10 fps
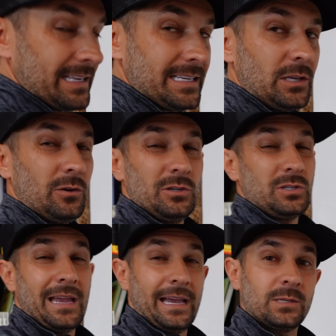continue to
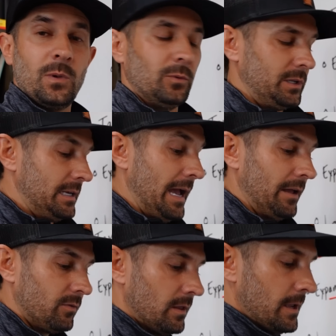just tax people to
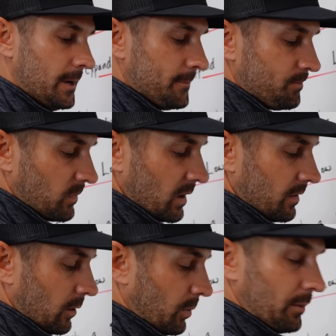death.
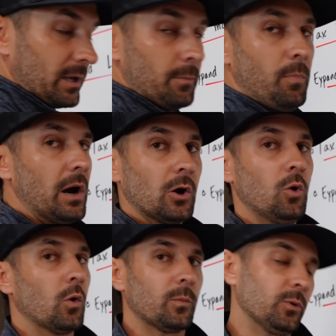They're probably going to
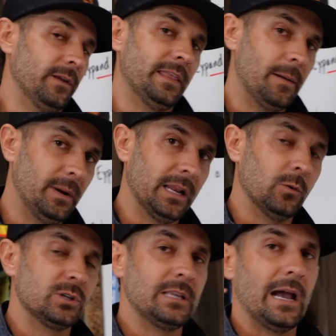borrow or print that money,
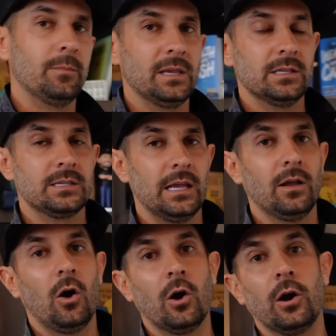which now means
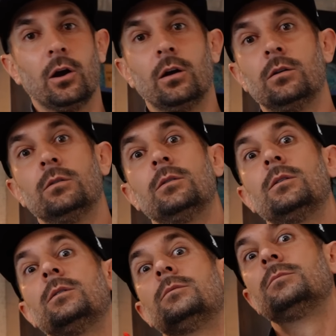that our
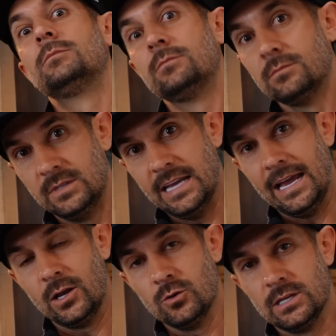
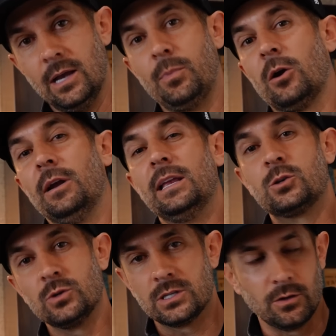debt goes up, our
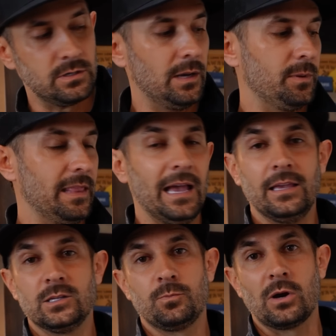interest goes up, and that
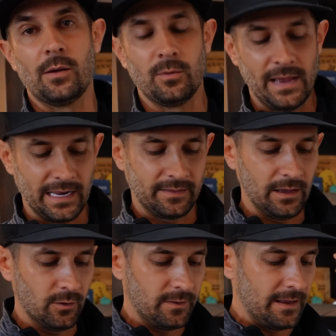is problematic. The
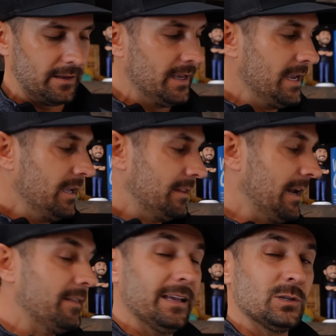other thing that
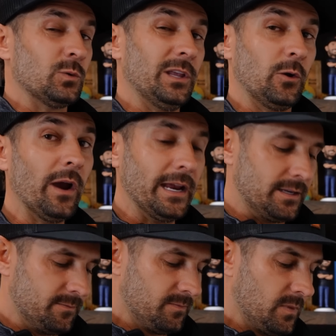I think is really
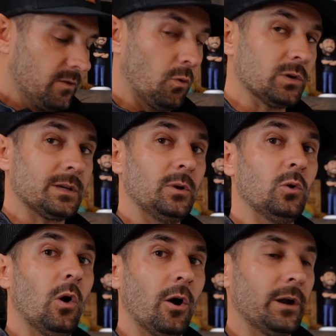great for somebody
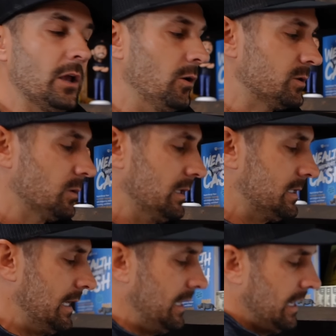who already owns real
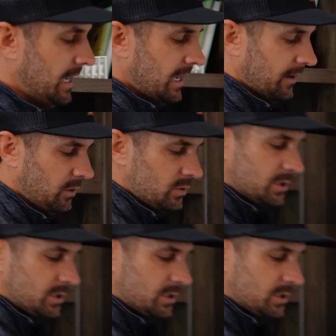estate, if you